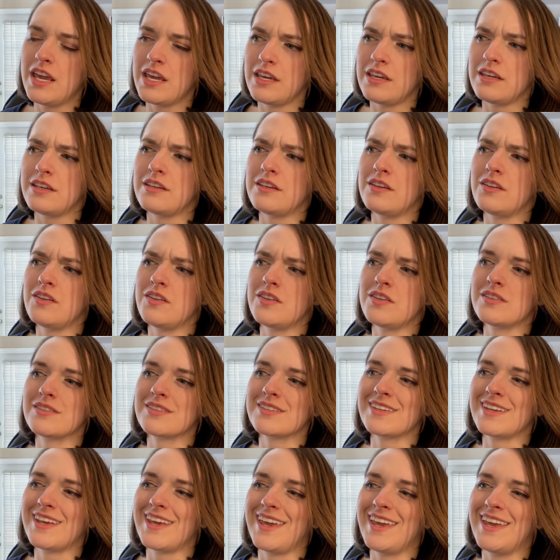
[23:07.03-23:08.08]

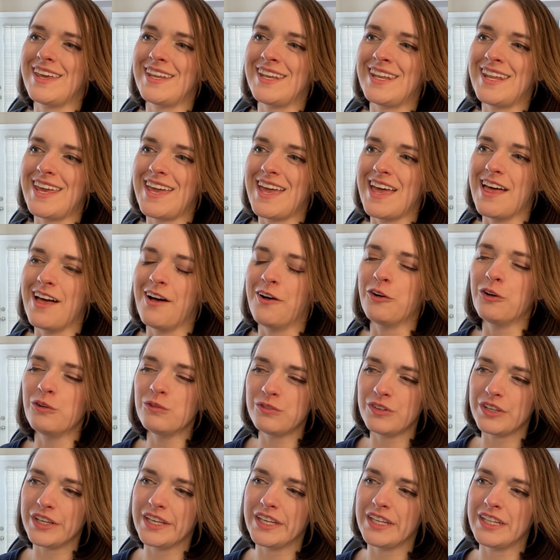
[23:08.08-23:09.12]
is an
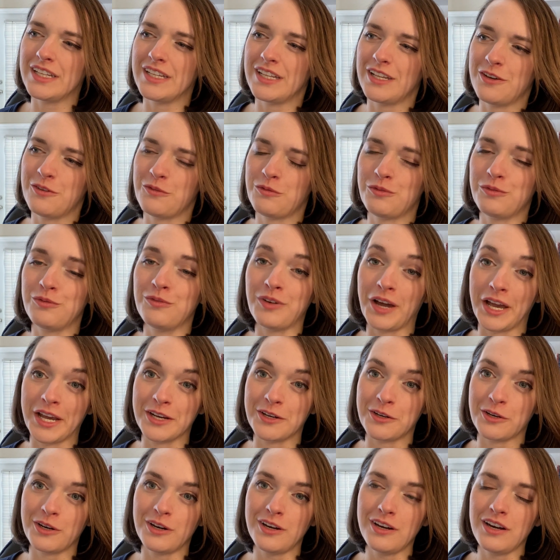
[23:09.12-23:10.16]
elven
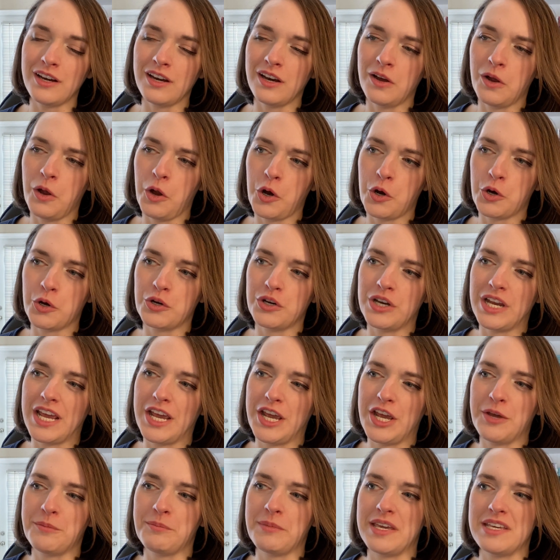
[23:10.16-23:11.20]
fighter. Her
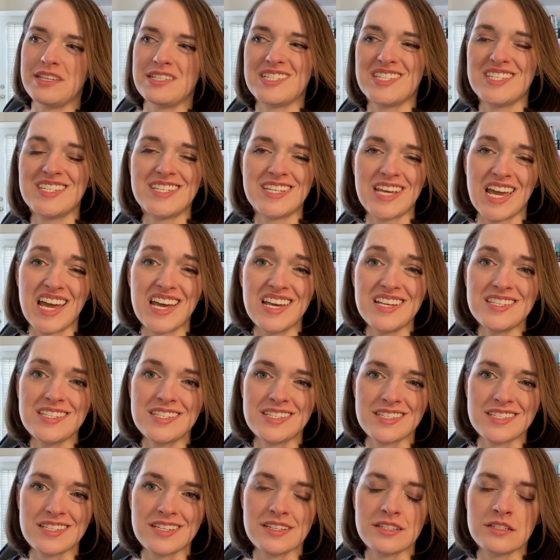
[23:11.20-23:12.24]
name is
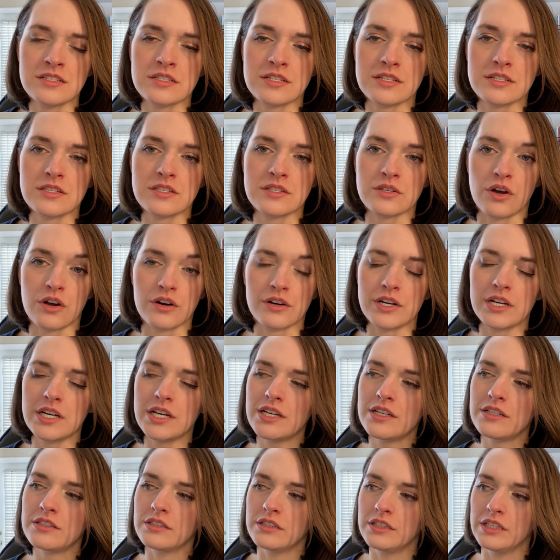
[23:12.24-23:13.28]

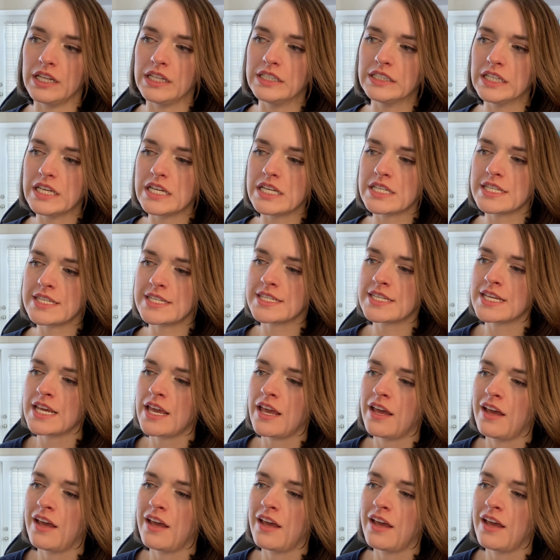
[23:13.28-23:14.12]
Tessara Linless.